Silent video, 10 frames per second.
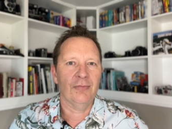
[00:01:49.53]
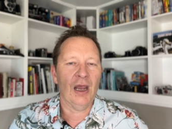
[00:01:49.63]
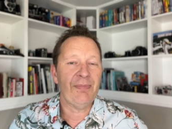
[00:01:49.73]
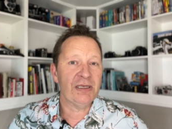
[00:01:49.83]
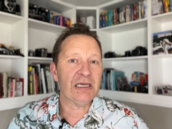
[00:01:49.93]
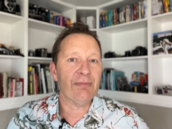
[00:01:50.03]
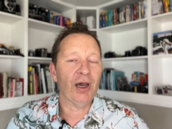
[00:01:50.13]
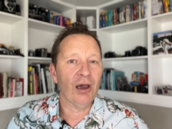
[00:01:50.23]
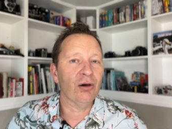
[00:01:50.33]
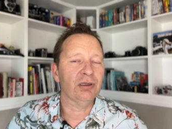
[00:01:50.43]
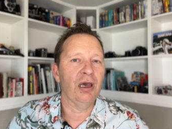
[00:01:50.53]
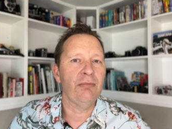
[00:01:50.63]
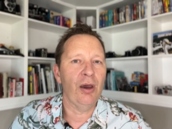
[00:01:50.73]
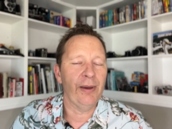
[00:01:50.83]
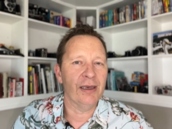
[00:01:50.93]
I picked up my old
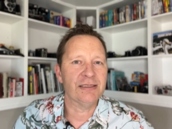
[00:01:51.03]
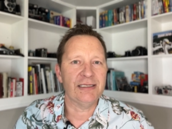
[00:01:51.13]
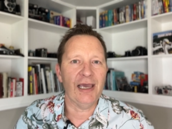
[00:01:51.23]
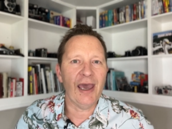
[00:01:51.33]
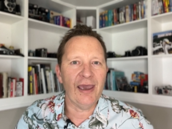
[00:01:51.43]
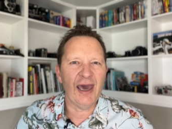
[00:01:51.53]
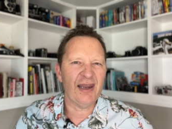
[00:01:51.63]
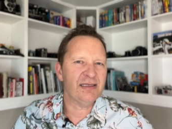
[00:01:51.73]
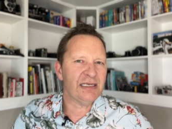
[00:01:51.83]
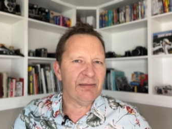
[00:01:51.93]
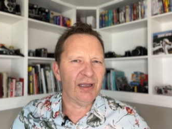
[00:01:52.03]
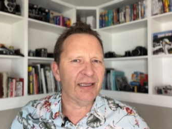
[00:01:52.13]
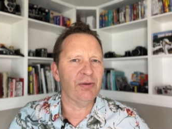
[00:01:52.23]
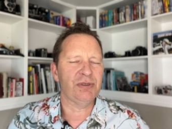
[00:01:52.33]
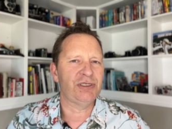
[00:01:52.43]
Lomo LC-A and it seemed
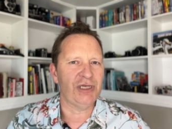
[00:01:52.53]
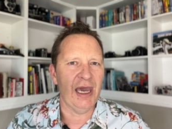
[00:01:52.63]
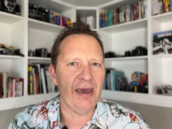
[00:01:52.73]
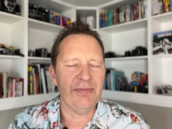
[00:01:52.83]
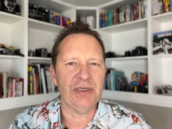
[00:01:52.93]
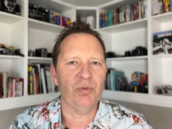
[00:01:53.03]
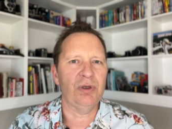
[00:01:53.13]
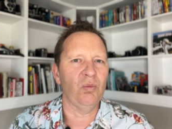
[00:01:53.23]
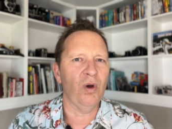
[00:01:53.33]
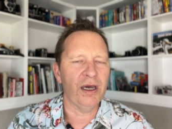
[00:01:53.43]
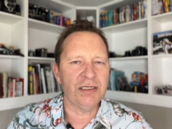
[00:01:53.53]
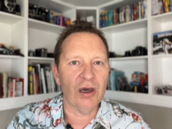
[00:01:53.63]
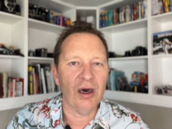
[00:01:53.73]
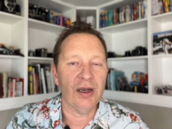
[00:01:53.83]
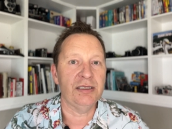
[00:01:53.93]
like it was jammed, it wouldn't wind
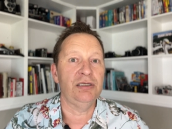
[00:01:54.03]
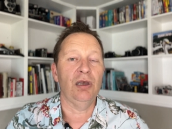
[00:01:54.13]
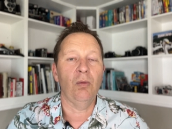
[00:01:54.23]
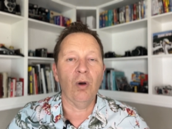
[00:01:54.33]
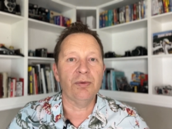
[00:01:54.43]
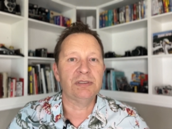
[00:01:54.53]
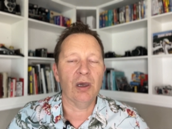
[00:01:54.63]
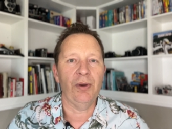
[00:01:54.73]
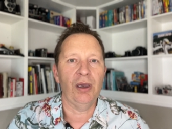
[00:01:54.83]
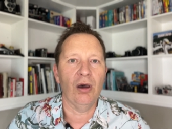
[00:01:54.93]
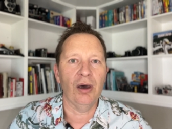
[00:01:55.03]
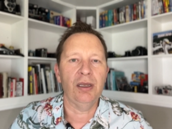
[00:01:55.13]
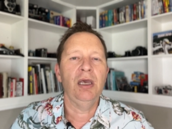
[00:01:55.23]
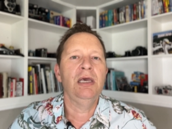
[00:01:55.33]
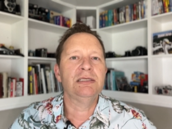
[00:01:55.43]
on, I didn't know what was going on,
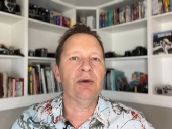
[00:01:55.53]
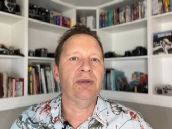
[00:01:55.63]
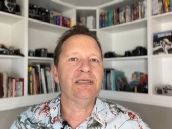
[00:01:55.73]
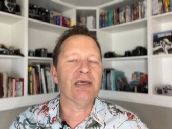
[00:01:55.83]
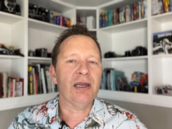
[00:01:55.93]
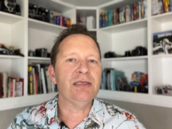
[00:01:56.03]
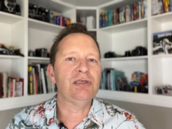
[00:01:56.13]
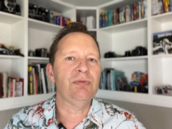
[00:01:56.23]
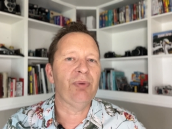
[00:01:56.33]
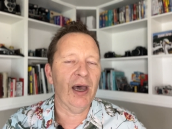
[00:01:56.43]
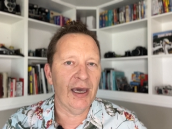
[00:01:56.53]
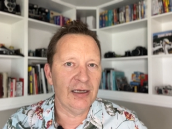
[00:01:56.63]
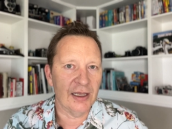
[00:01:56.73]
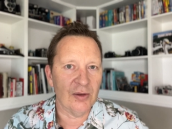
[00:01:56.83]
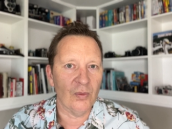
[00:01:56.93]
so I decided to buy
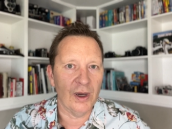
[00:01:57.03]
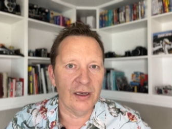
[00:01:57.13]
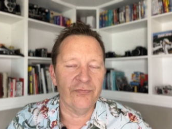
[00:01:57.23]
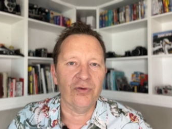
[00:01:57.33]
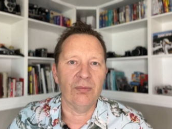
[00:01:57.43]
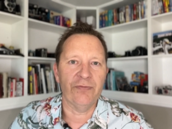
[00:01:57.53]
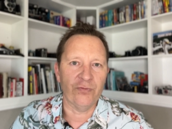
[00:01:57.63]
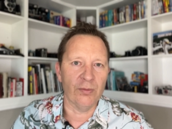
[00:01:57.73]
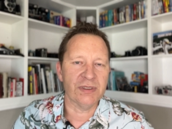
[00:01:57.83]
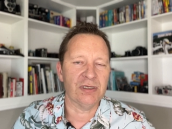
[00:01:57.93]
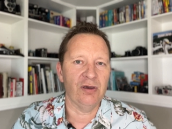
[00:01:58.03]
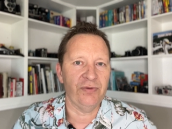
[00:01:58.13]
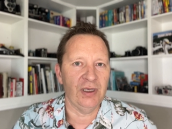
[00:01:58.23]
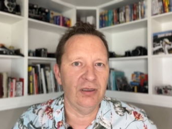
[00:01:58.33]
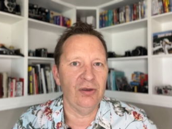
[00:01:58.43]
another one from the former
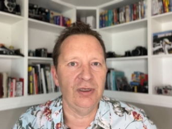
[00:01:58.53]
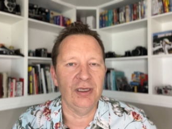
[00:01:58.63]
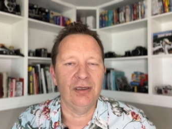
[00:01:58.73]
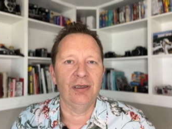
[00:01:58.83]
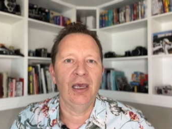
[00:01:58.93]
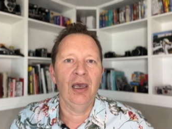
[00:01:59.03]
Soviet Union.